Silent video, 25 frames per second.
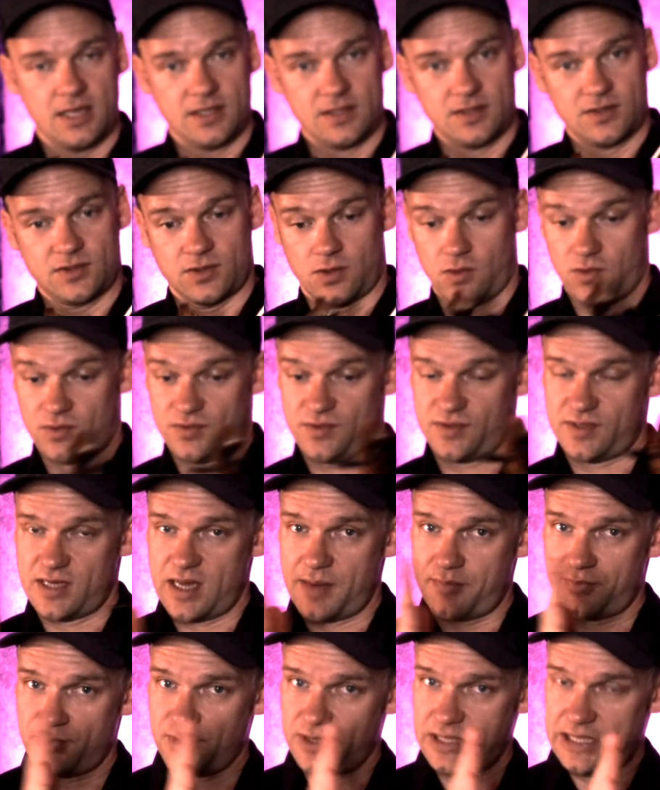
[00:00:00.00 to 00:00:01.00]
So
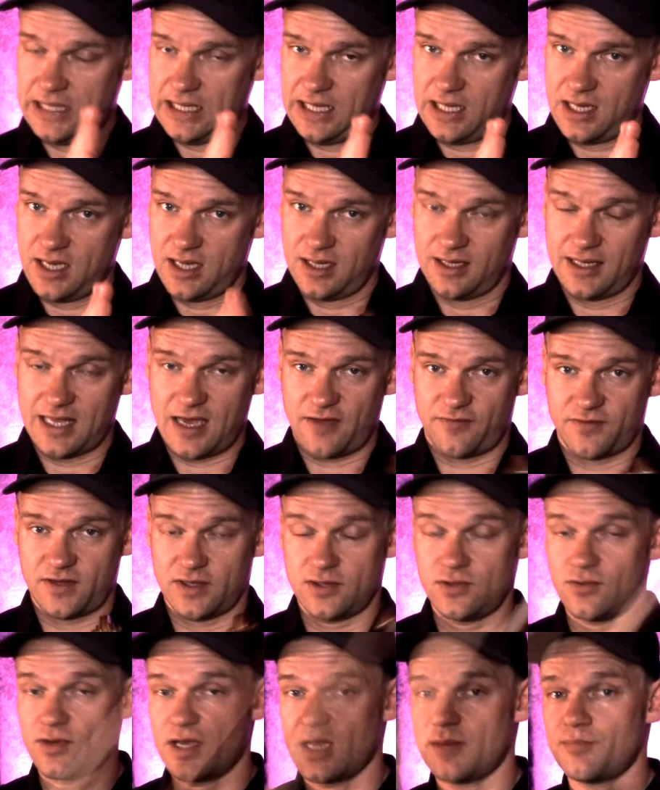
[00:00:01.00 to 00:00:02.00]
separately left hand,
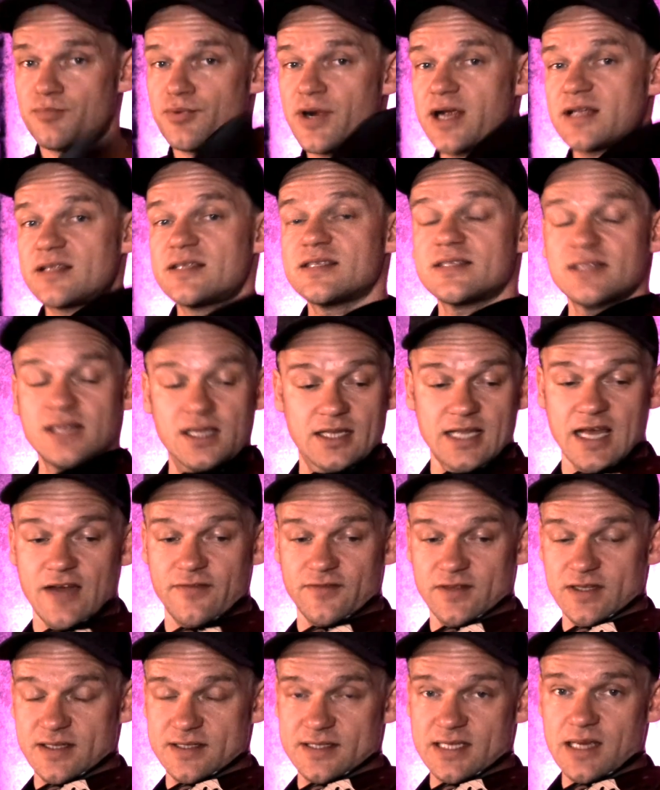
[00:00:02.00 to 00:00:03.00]
you can practice the
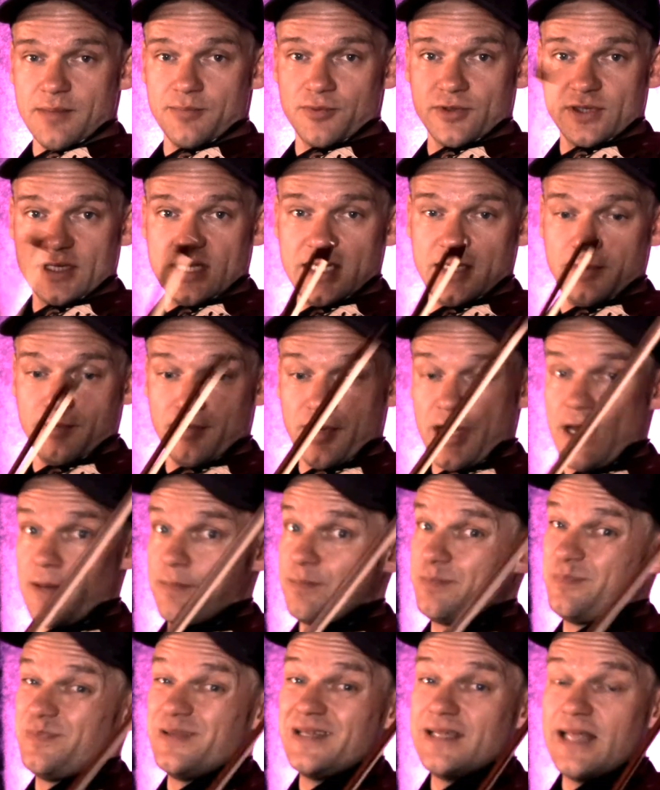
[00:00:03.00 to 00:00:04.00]
left hand separately by
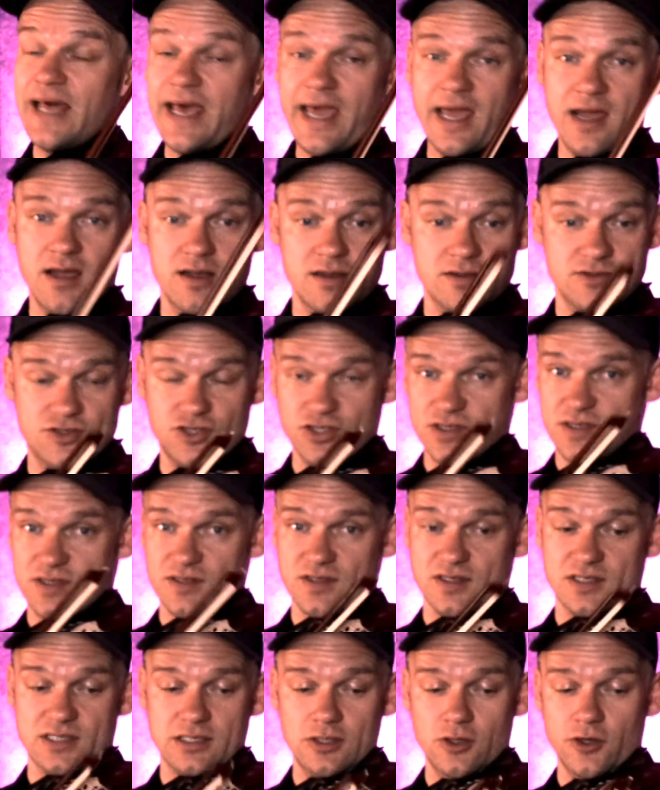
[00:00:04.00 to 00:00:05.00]
playing just
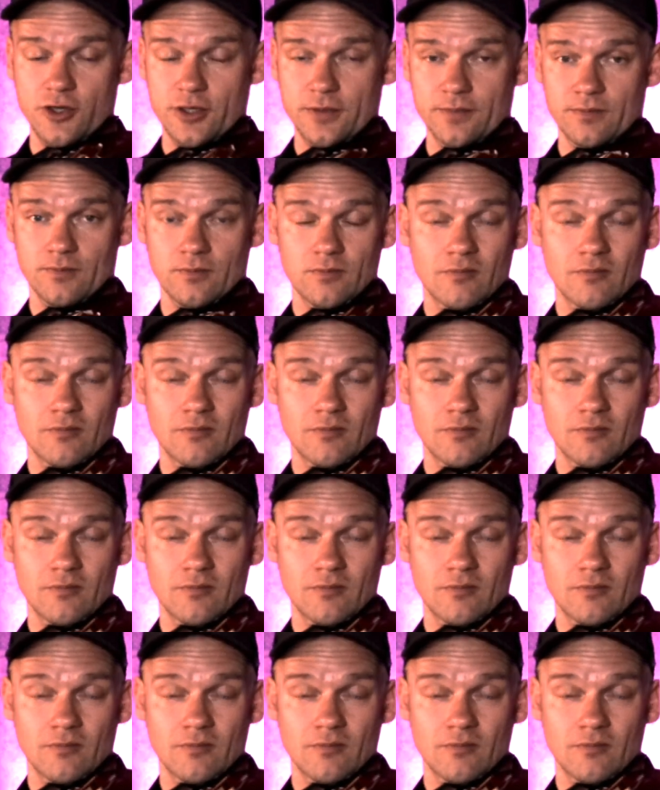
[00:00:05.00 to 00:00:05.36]
a slur.